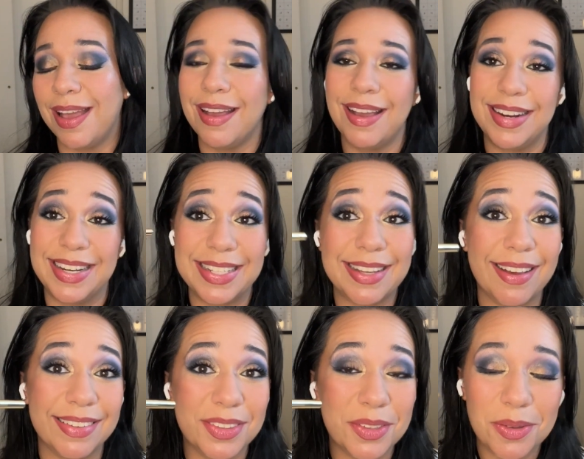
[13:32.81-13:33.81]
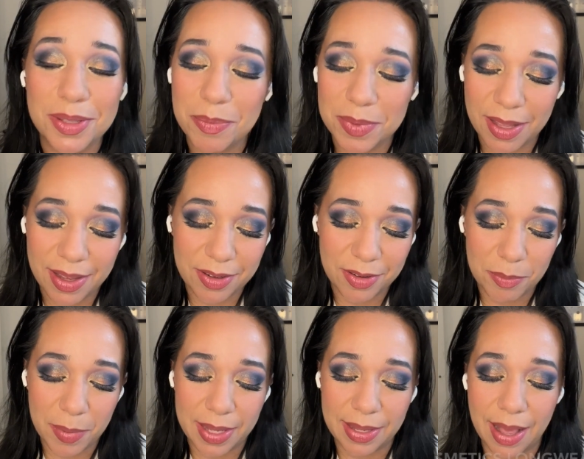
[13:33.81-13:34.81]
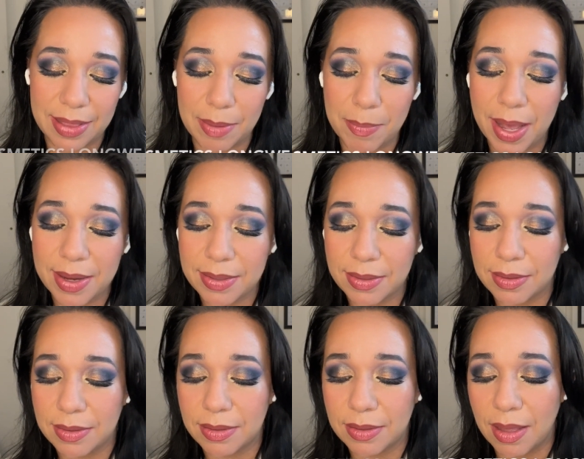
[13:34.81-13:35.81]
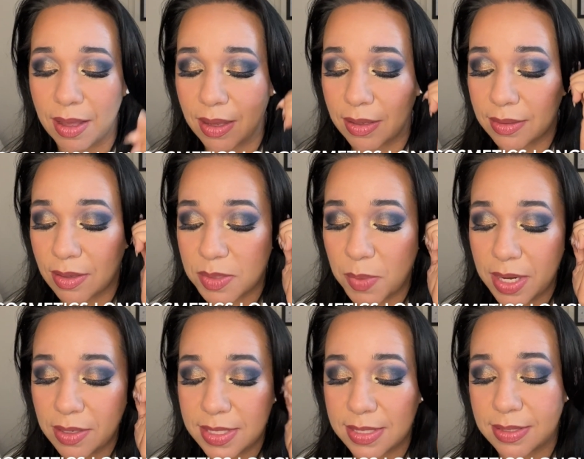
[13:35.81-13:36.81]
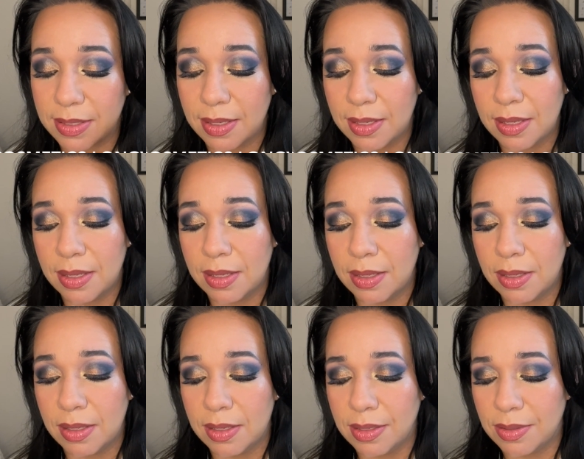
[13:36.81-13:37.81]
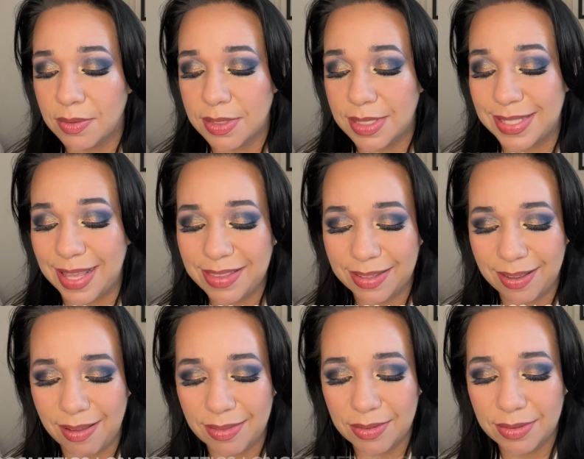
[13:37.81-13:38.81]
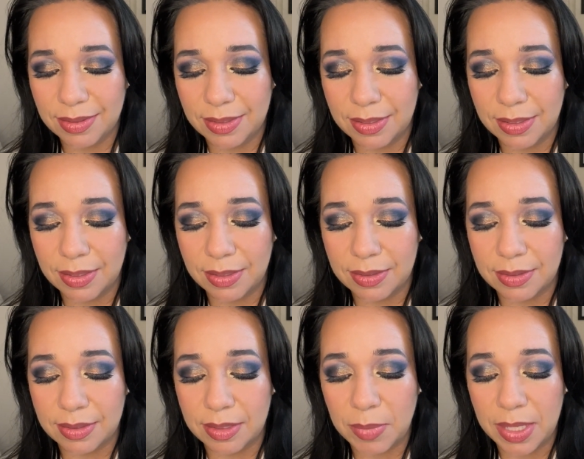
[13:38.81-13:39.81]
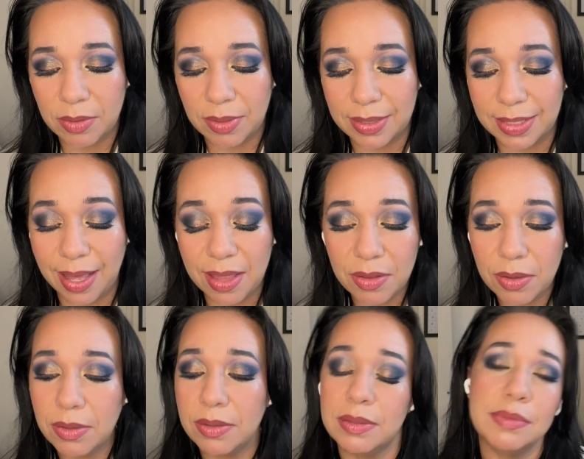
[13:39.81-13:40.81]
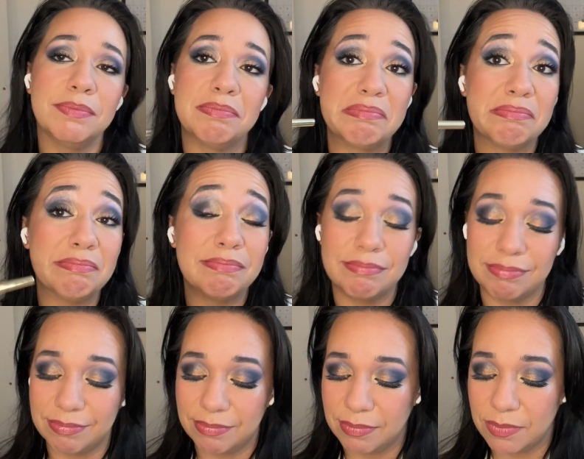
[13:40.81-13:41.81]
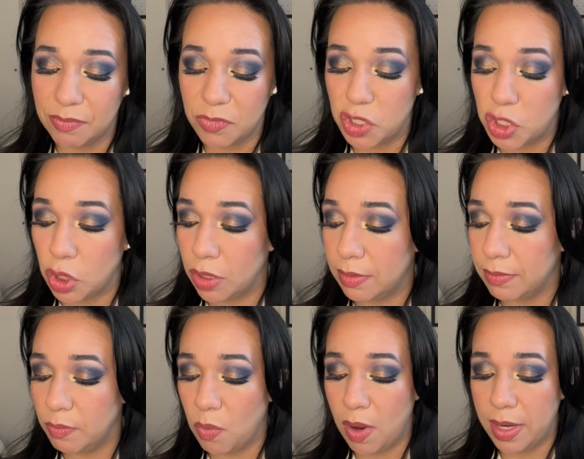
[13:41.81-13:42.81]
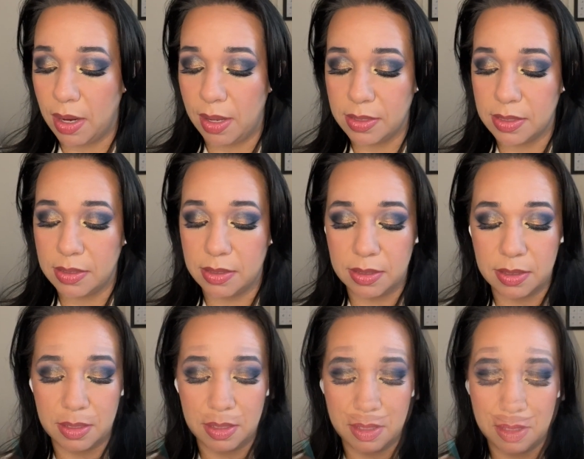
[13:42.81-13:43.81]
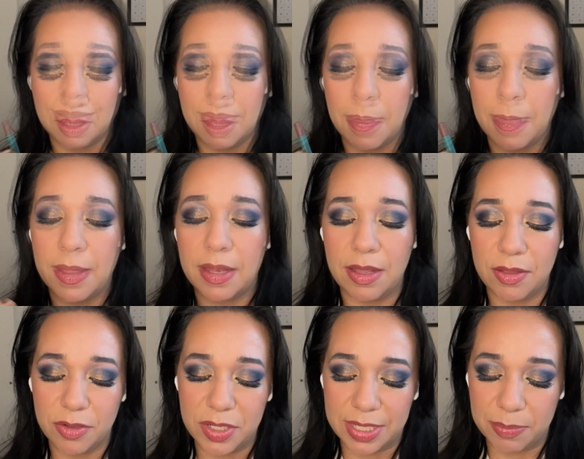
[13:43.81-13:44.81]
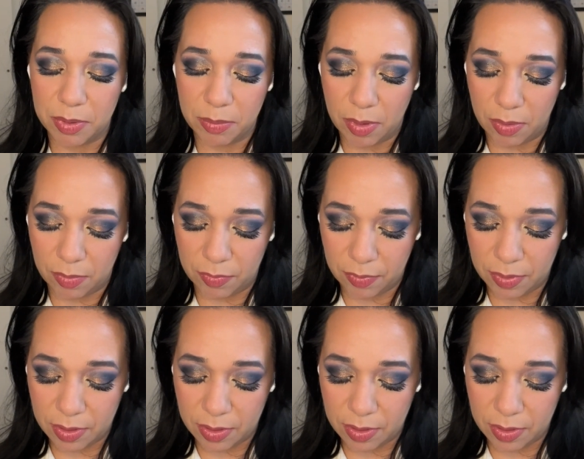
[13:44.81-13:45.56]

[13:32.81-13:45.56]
an Encanto lip liner by Alamar Cosmetics. Is that the color? De Melo Cantado? Sure, why not? Another deeper mauve.